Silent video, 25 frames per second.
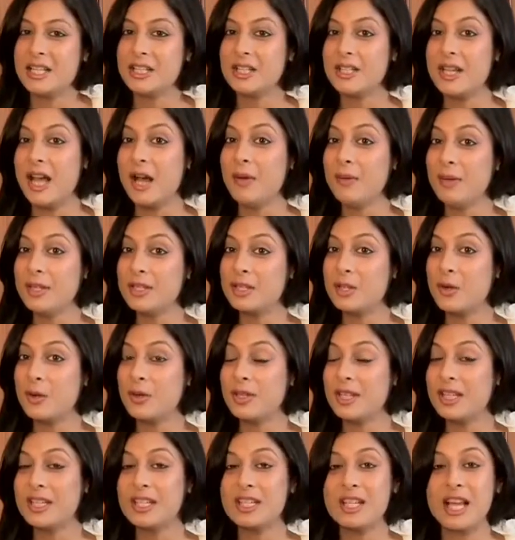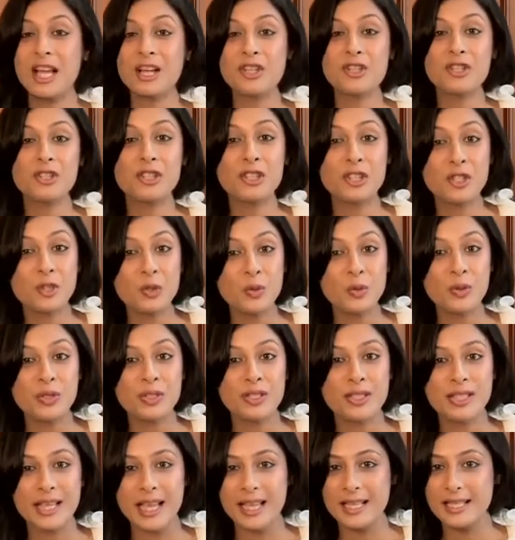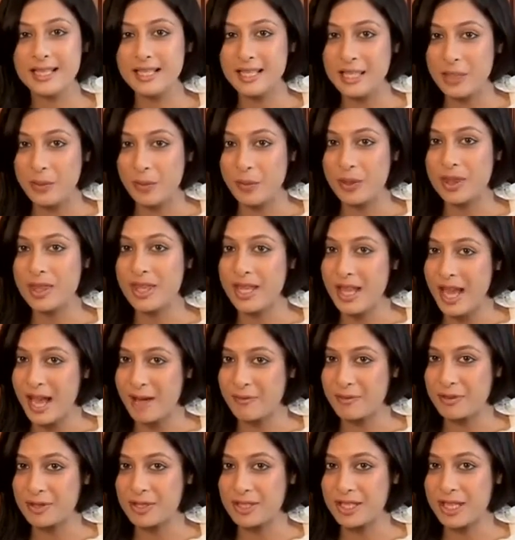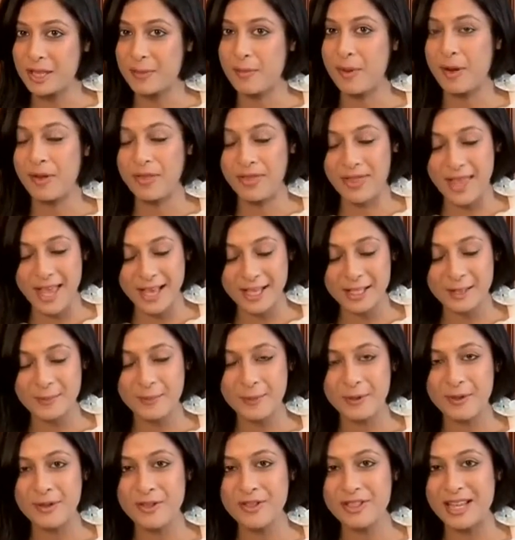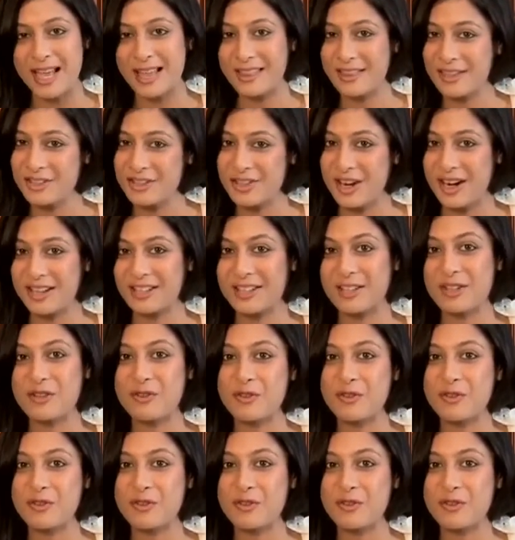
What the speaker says: So now let's go to the international students and see what they have to say about their experience at the Sharda